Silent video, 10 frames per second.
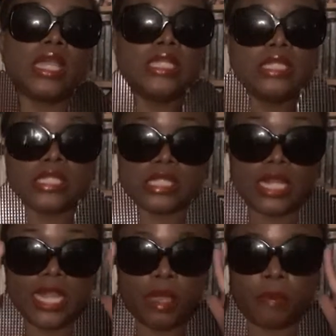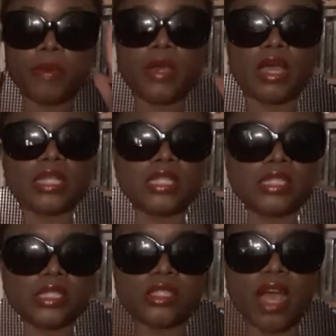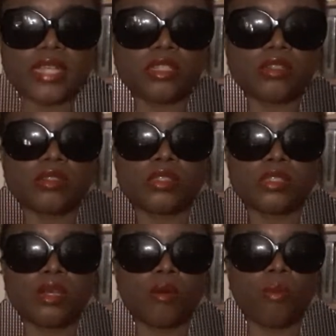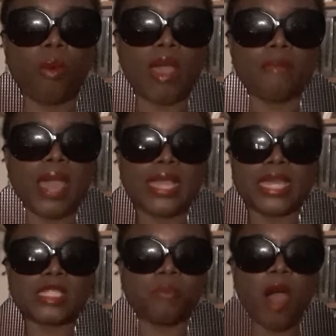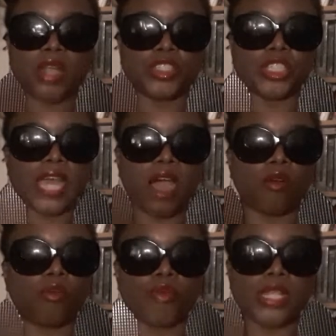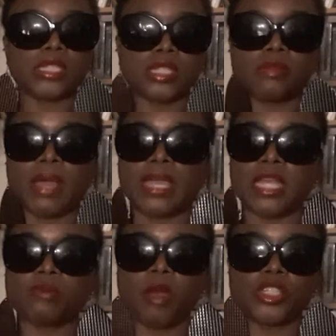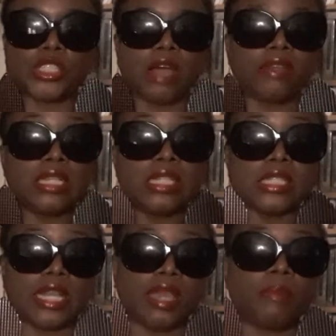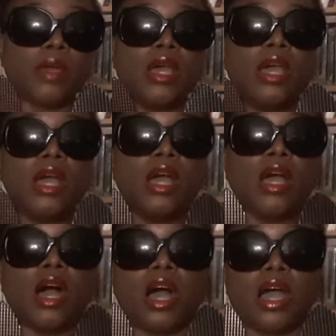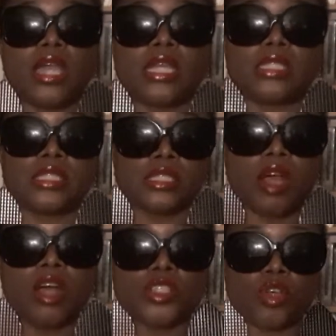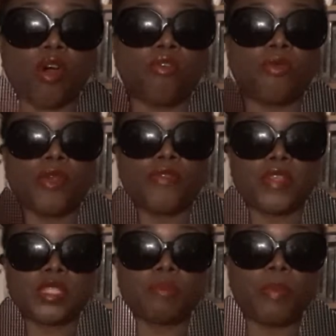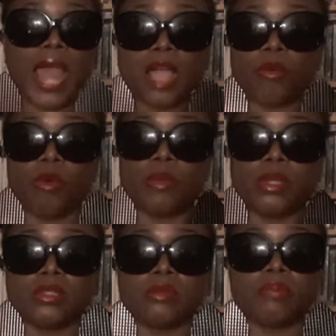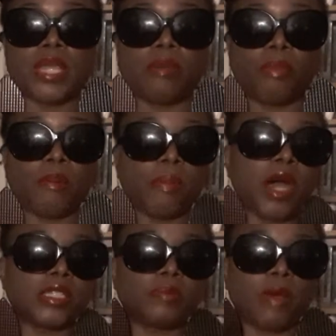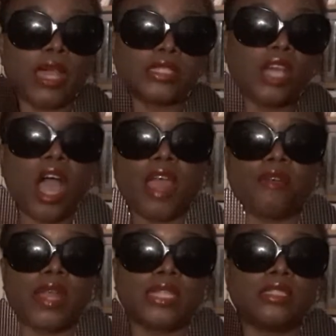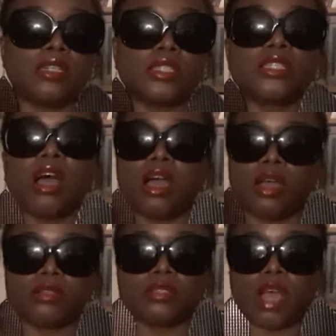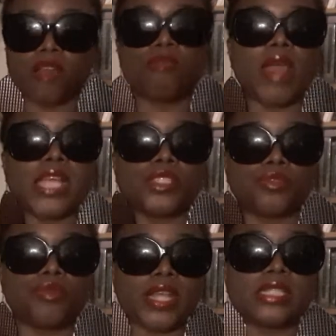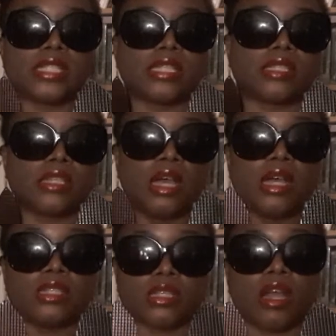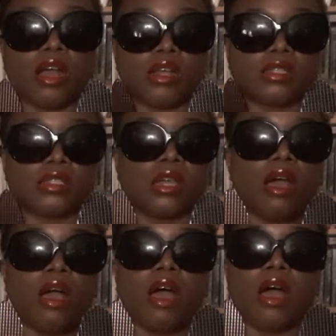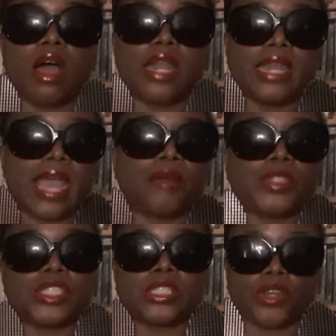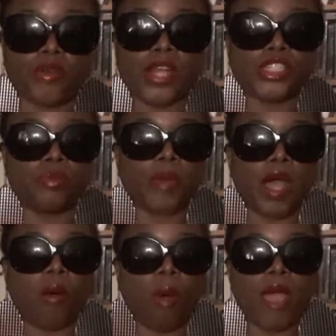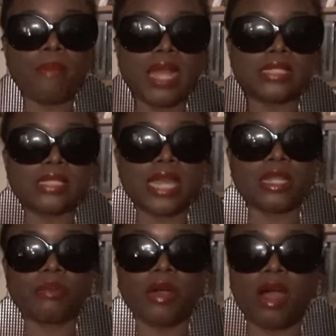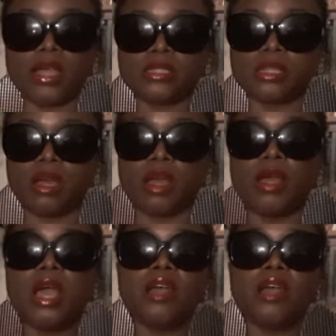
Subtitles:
In this clip, I think it's titled White Man Gets Punched Out or Racist Man Gets Punched Out. And in this clip, it starts off with this black woman being bombarded by a tirade, a tirade of racist slurs and languages and aggression by a white man standing behind her.